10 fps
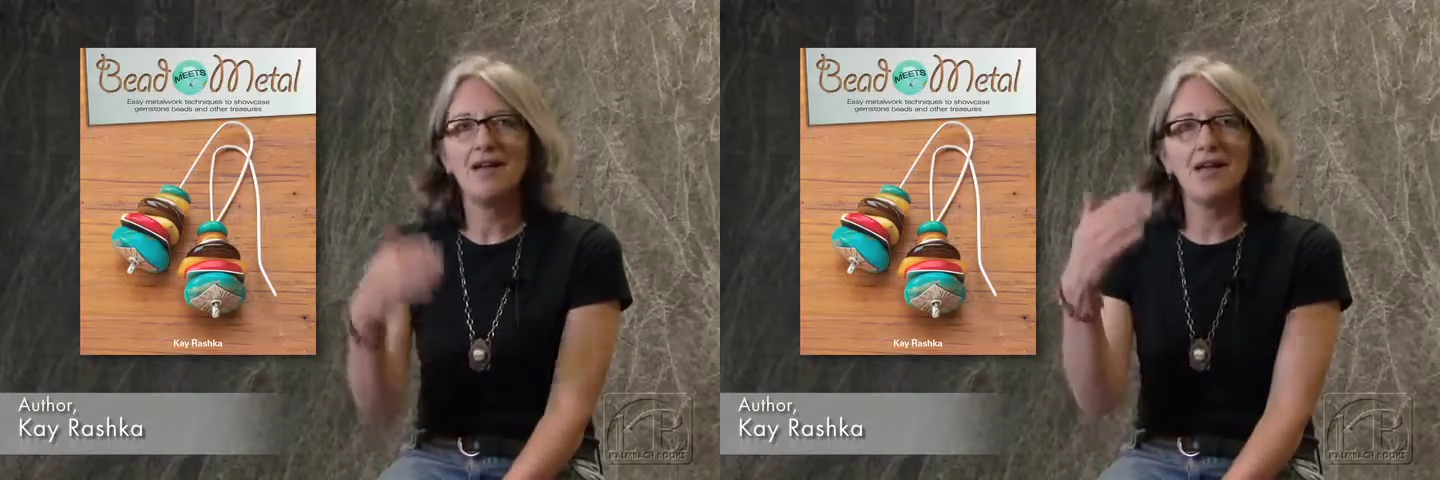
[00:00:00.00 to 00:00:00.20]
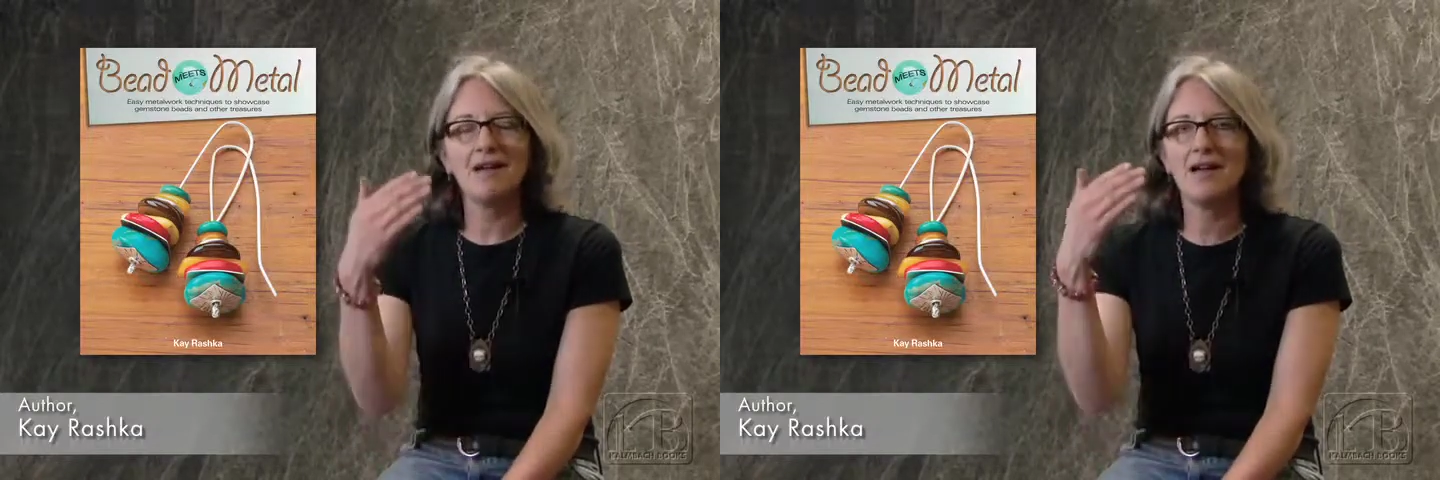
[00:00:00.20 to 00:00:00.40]

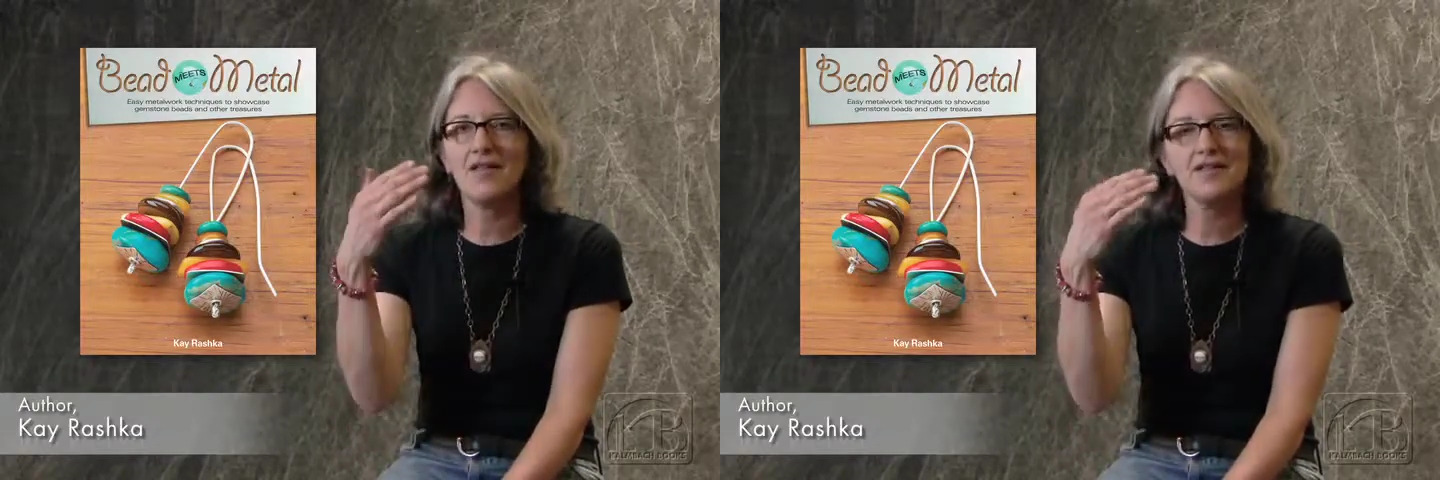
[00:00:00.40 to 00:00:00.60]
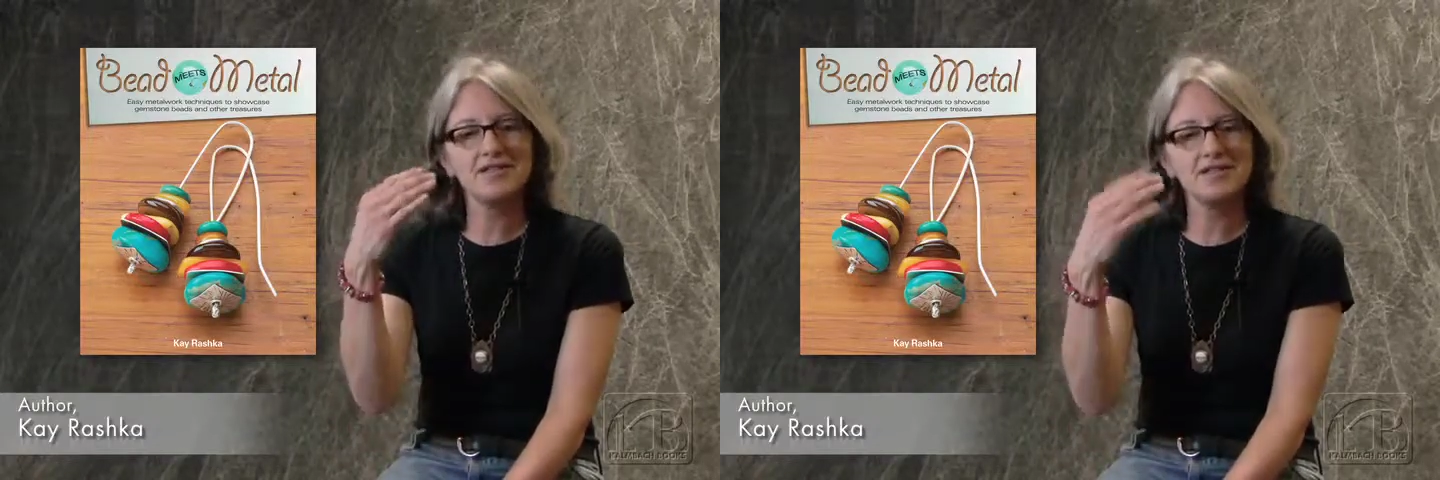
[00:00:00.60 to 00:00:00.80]
and all
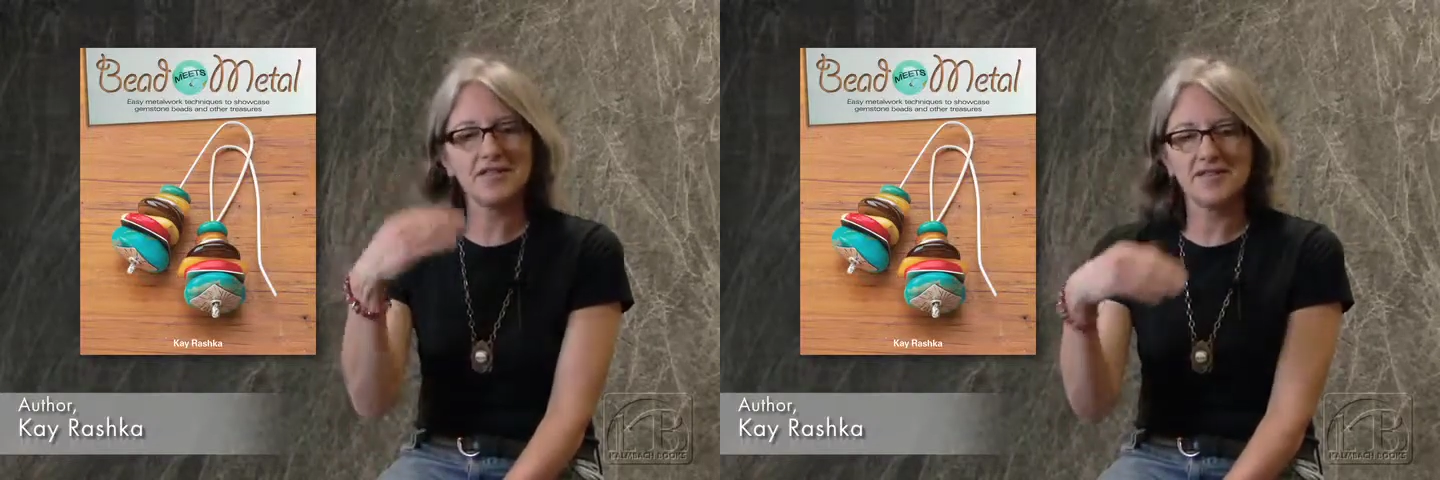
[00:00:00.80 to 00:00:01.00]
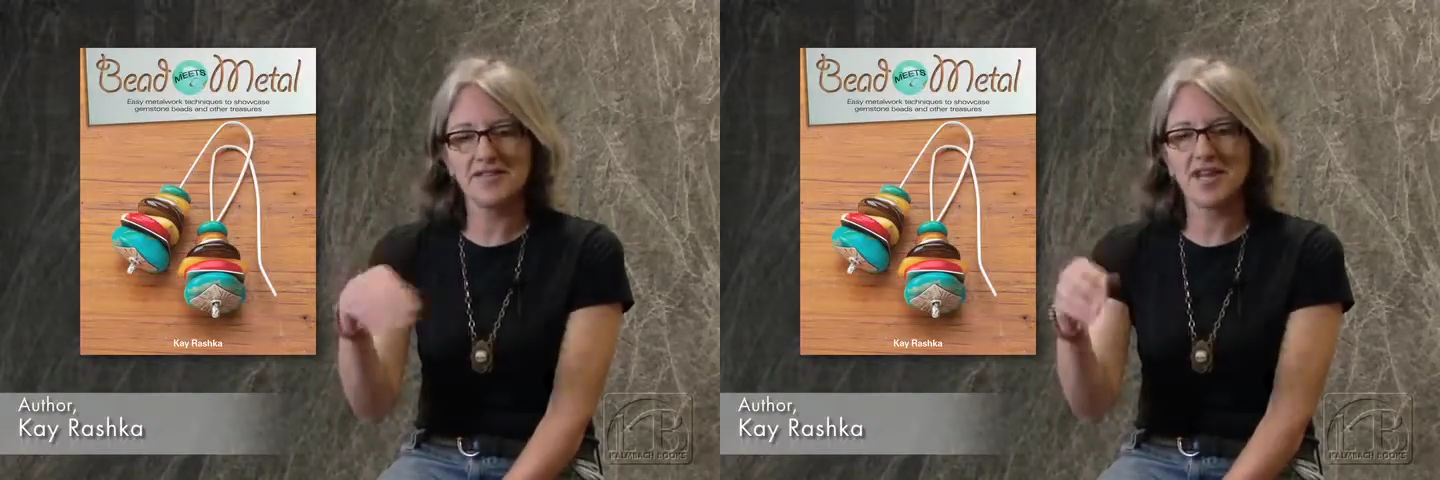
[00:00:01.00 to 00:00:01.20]
the
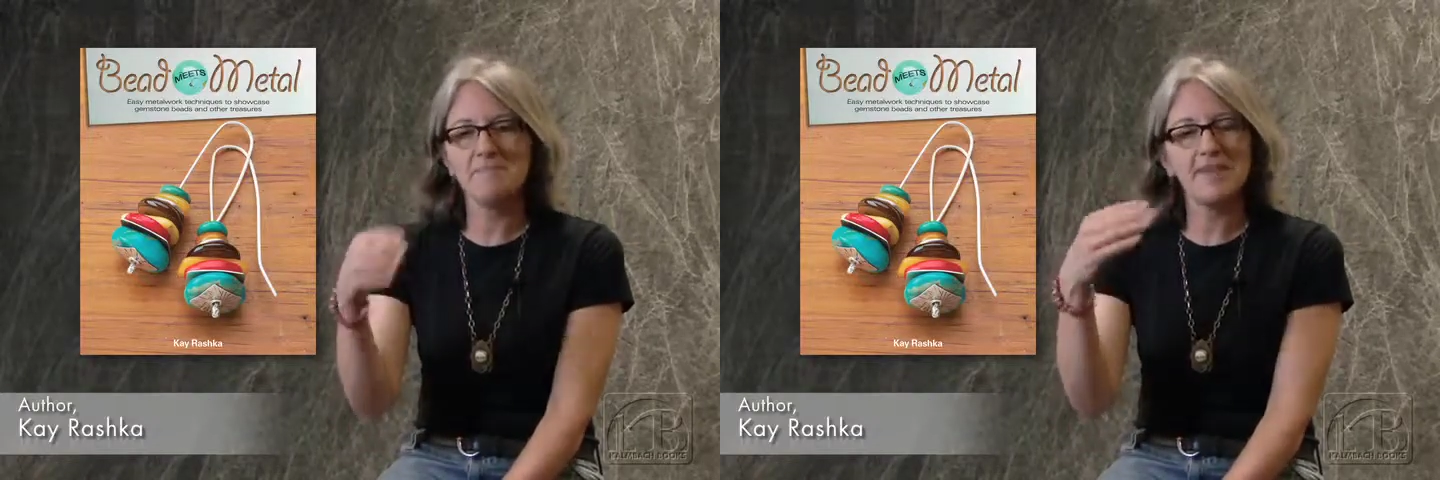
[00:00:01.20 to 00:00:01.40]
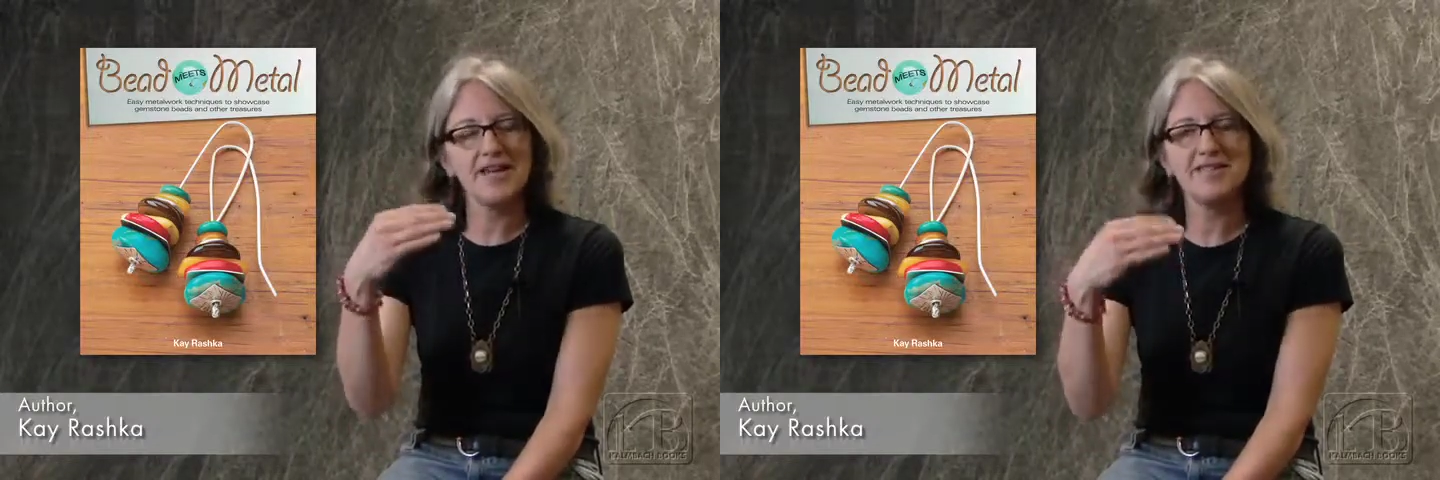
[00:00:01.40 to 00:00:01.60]

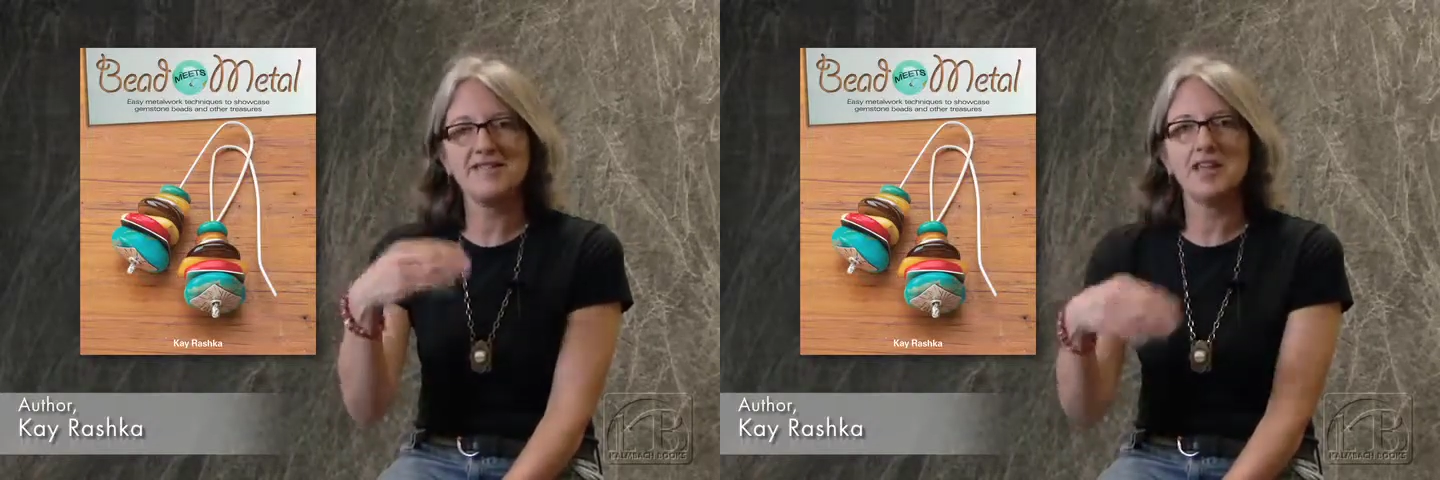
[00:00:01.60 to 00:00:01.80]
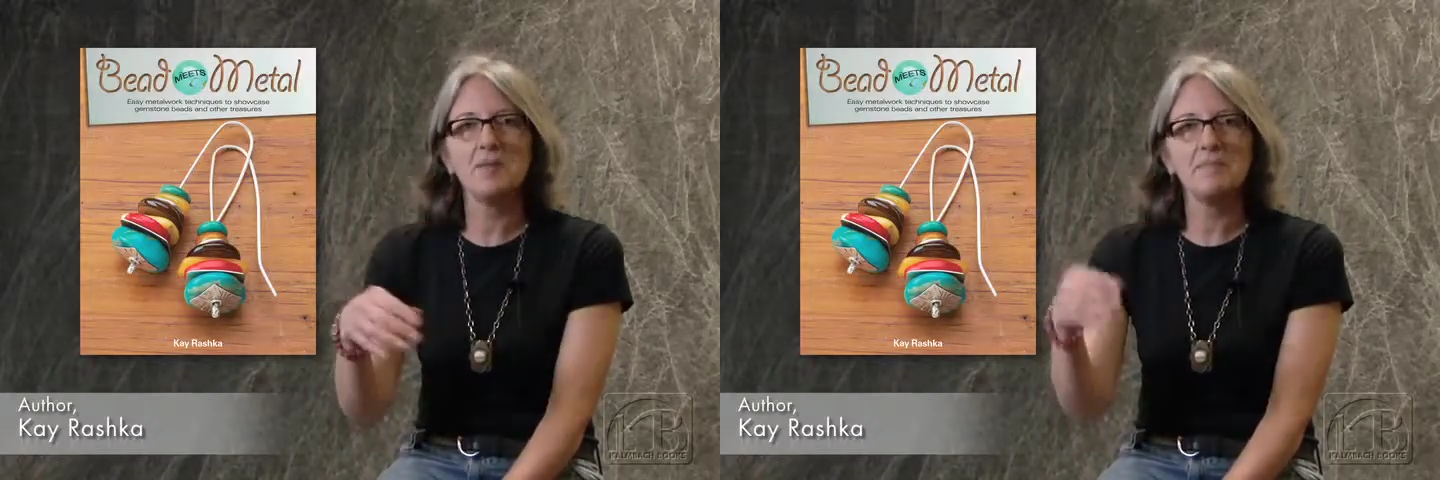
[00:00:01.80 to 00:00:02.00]

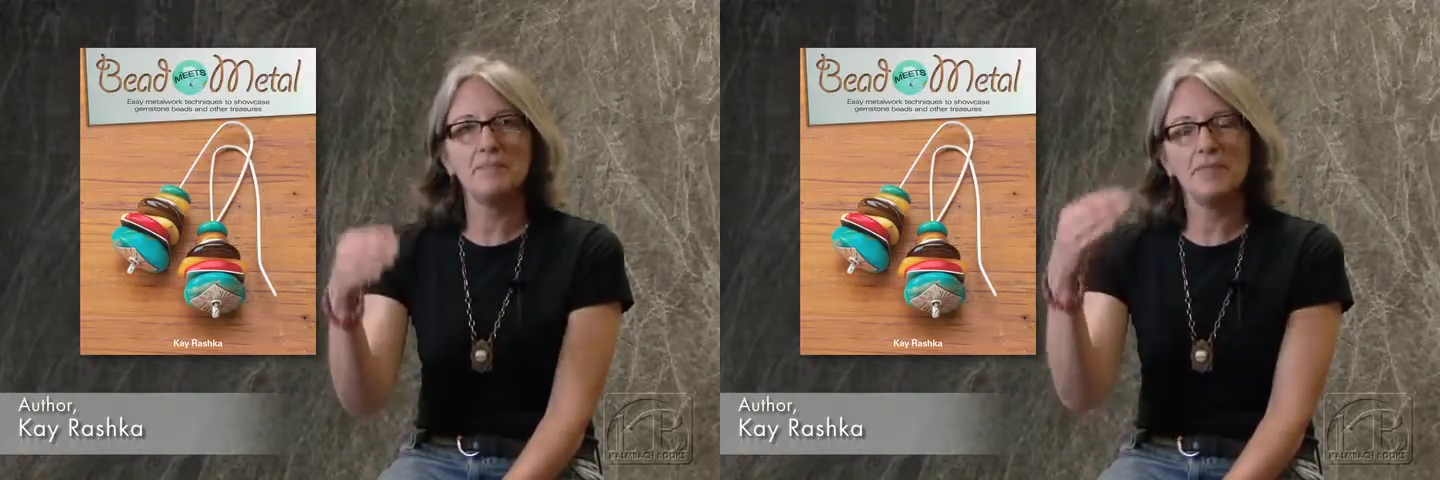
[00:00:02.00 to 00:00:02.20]
step-by-step